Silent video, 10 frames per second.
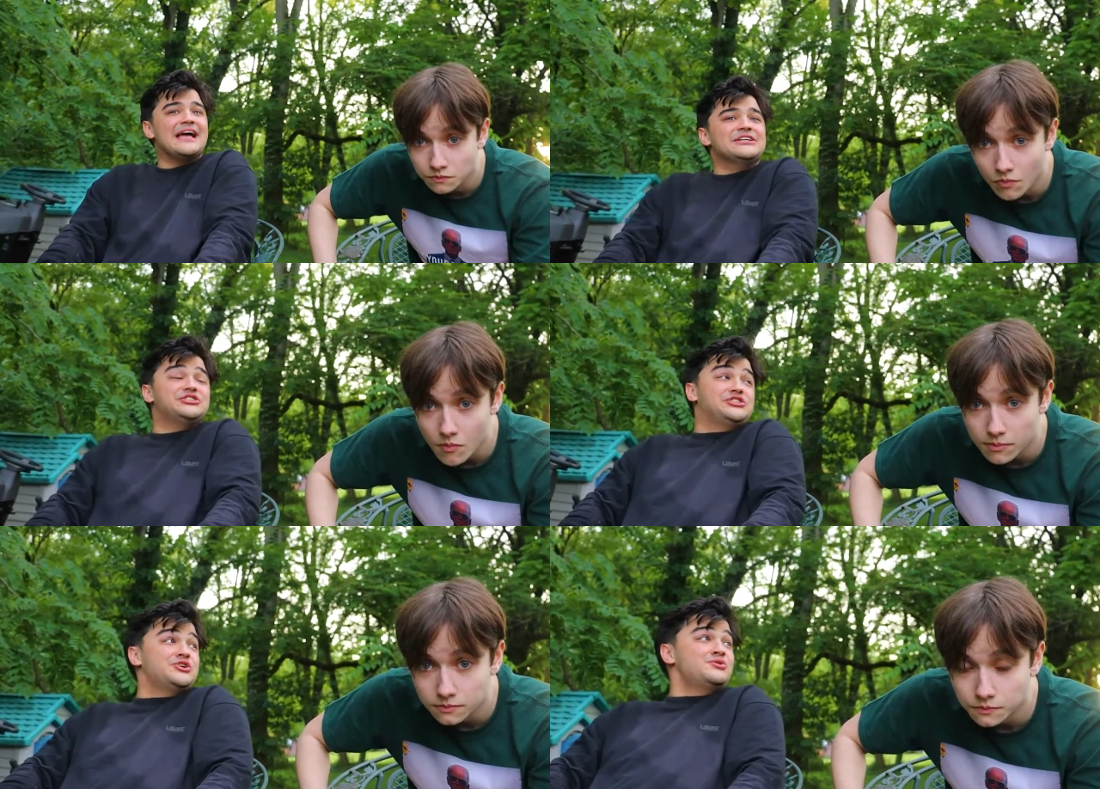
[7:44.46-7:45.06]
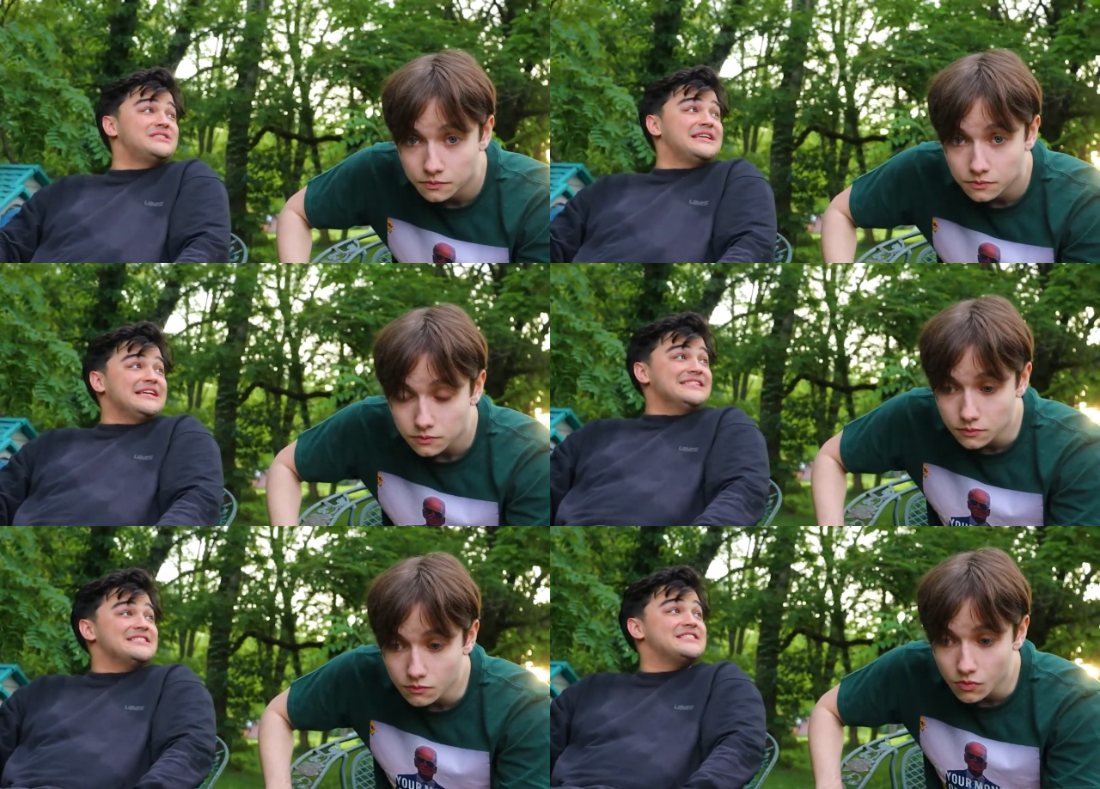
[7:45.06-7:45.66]
Speaker 1: like
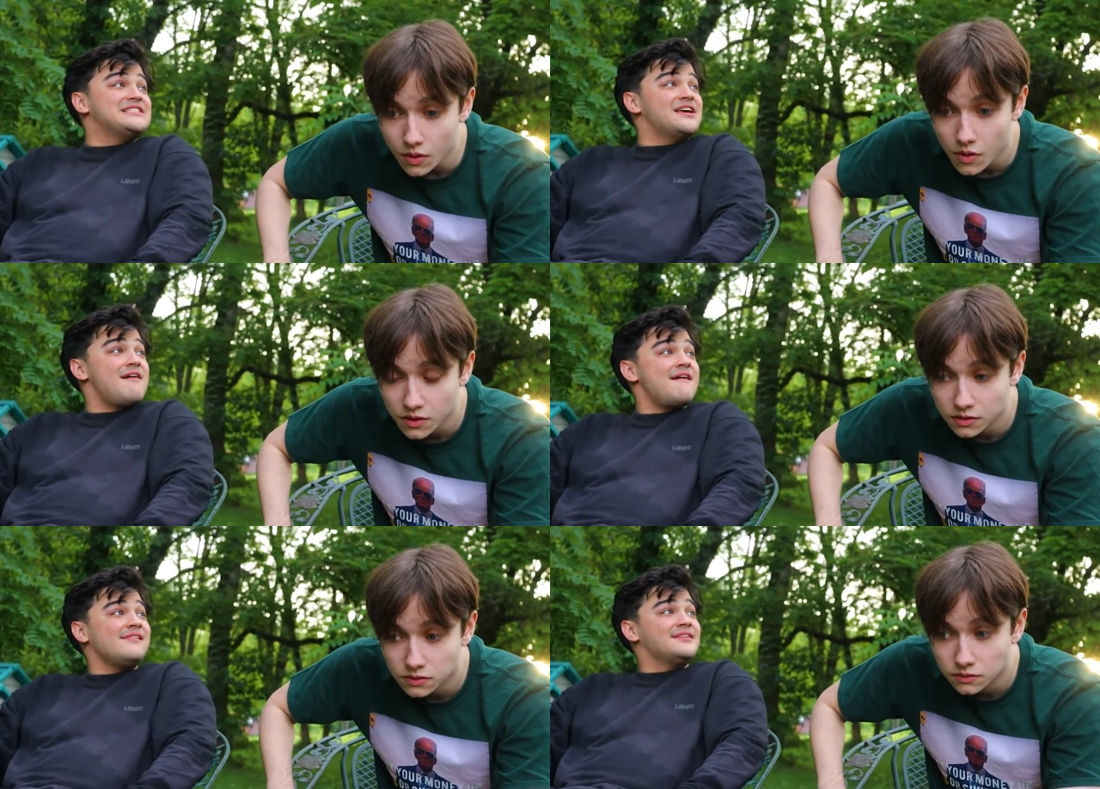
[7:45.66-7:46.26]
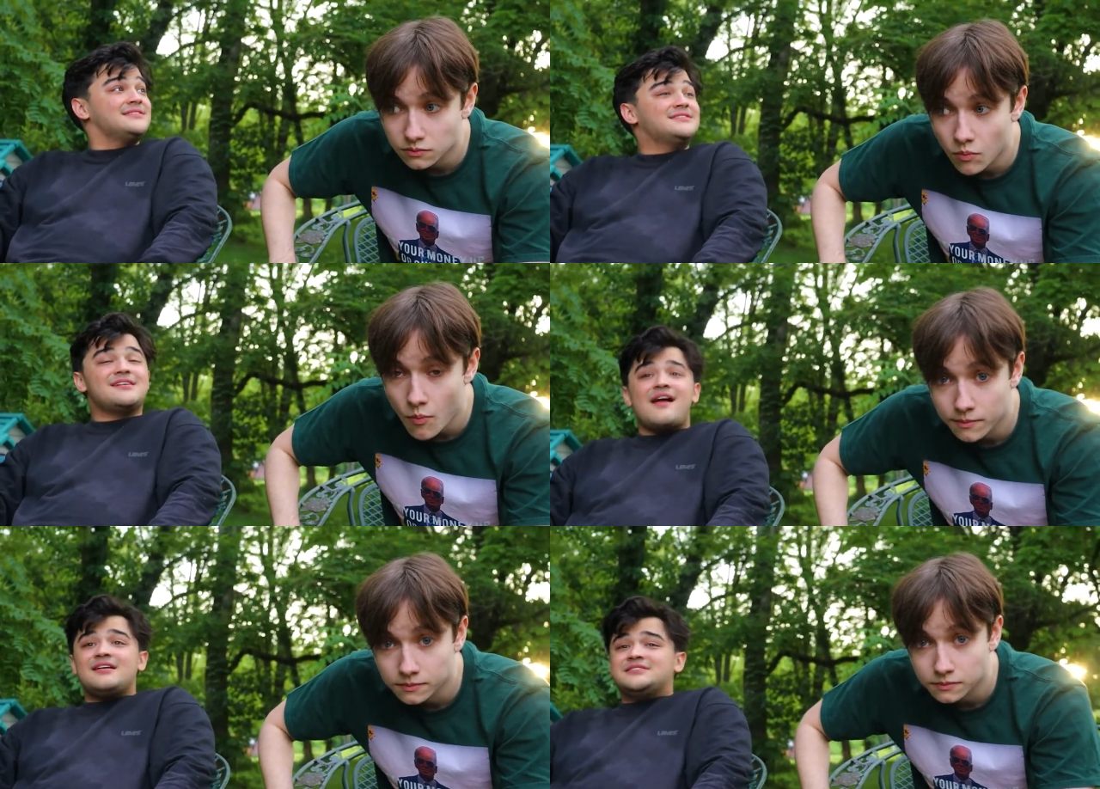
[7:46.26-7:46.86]
juices. I don't think it dehydrated.
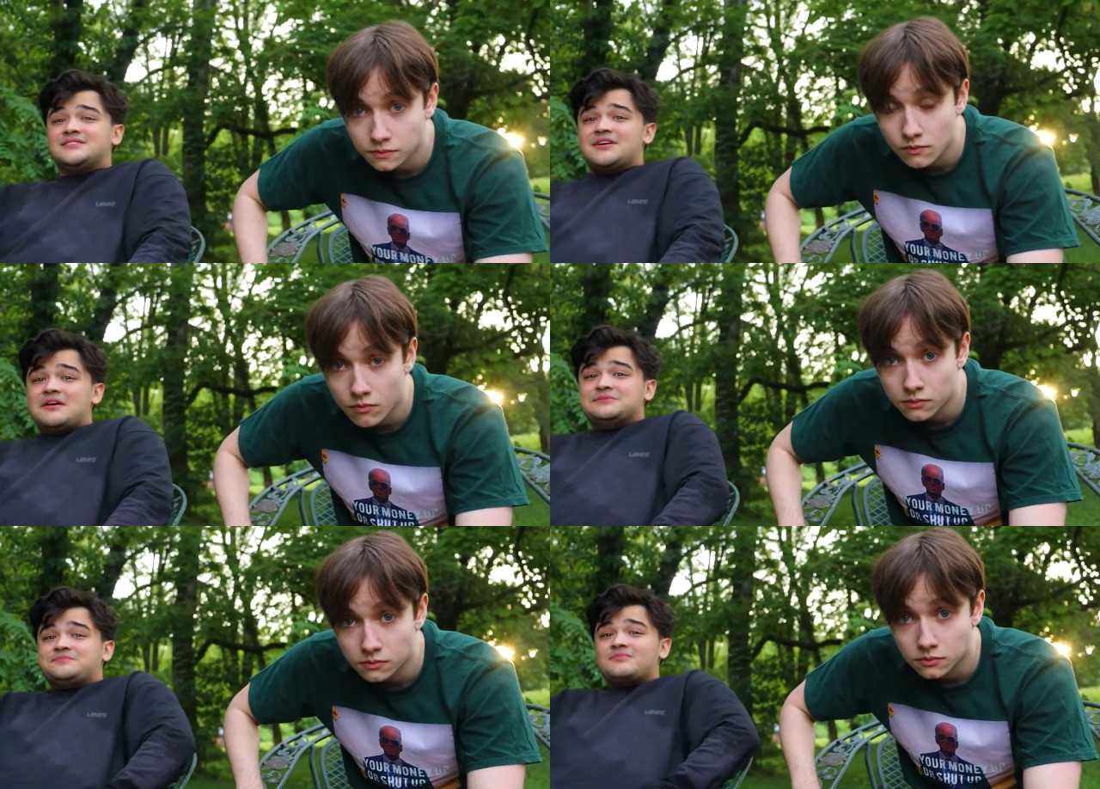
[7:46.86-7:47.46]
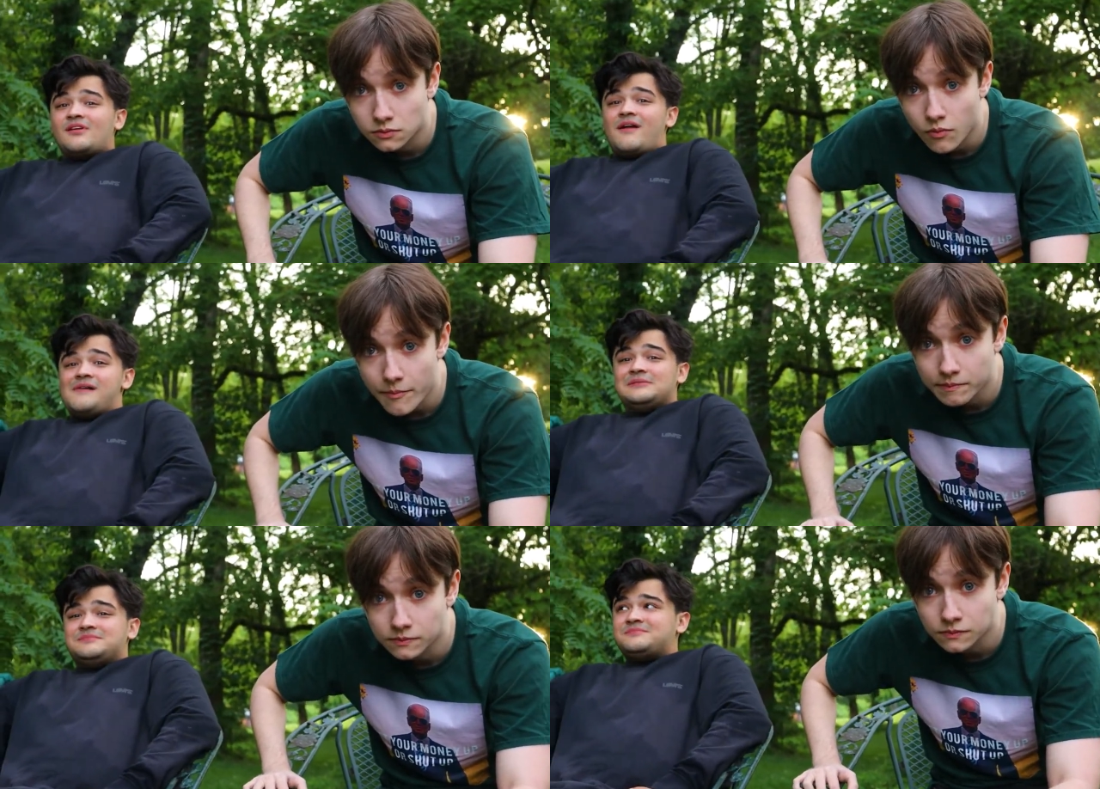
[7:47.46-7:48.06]
Oh, this is the juicy
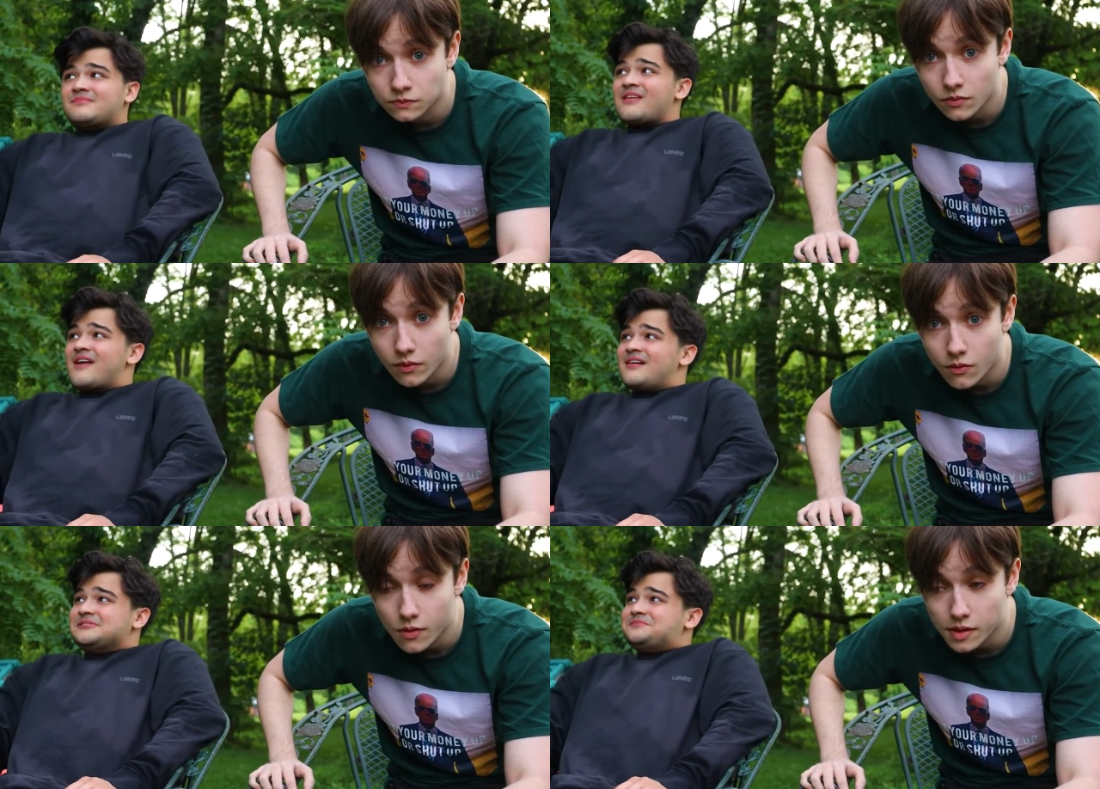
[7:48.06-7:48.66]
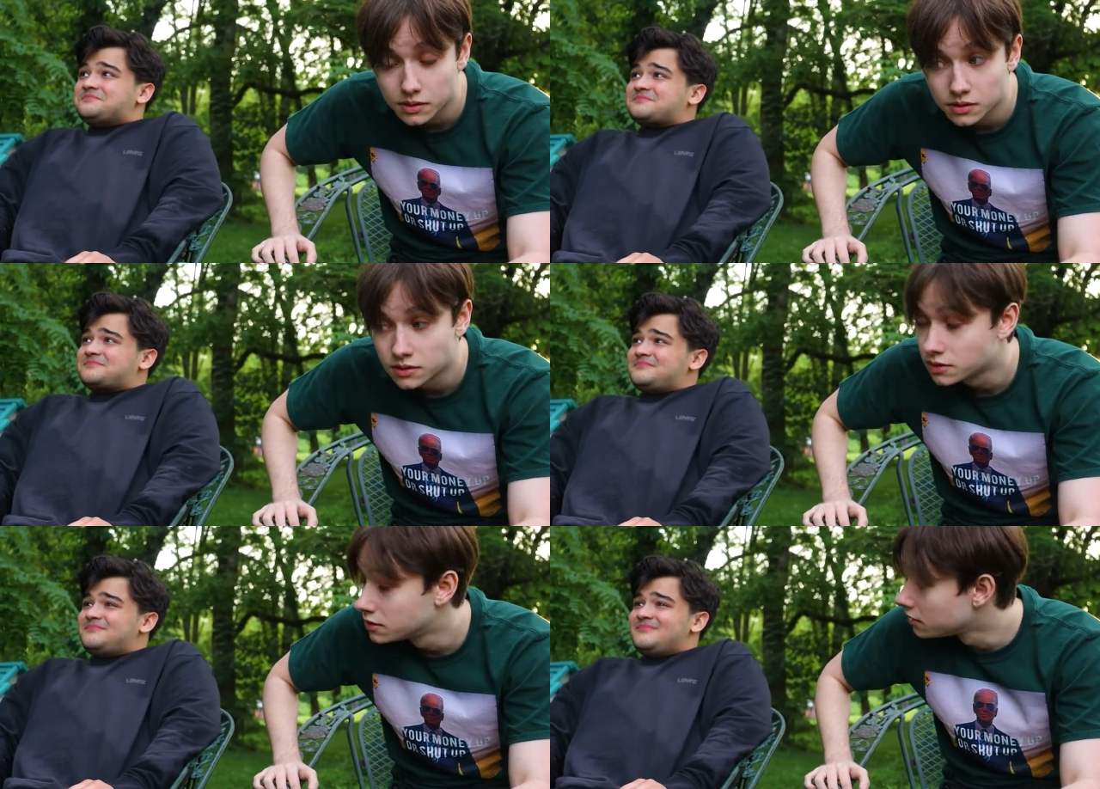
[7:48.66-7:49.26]
one.
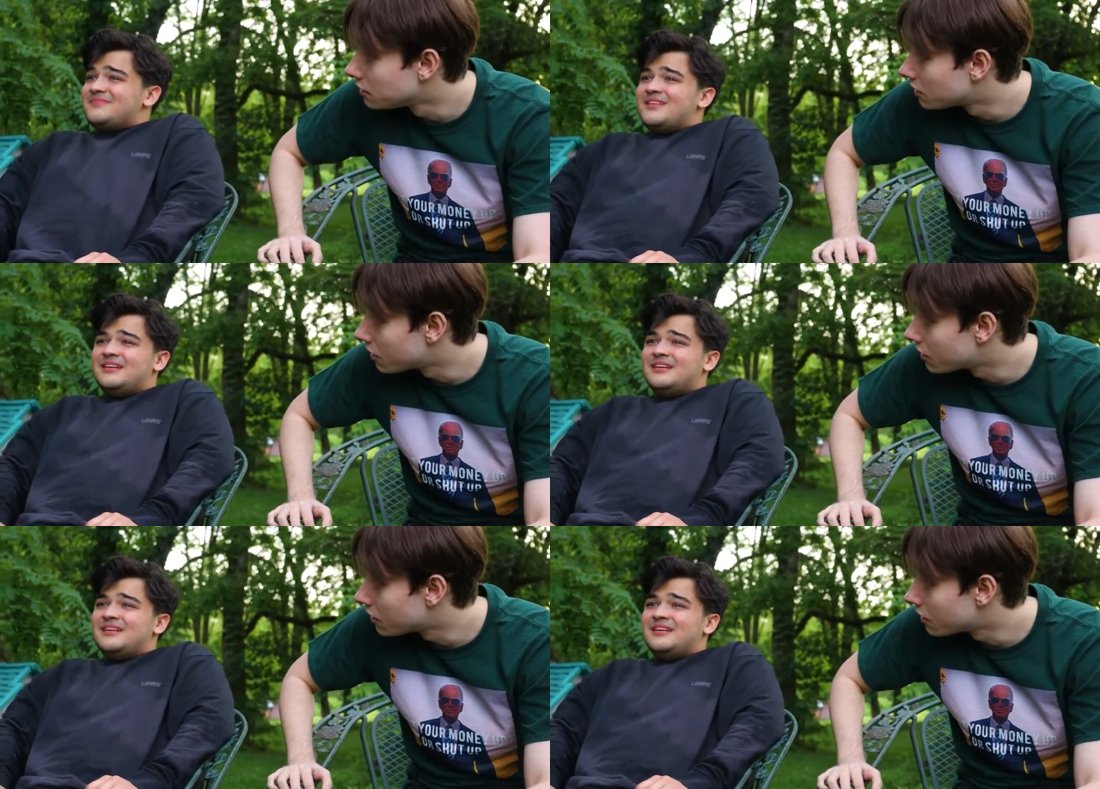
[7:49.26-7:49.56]
Is that the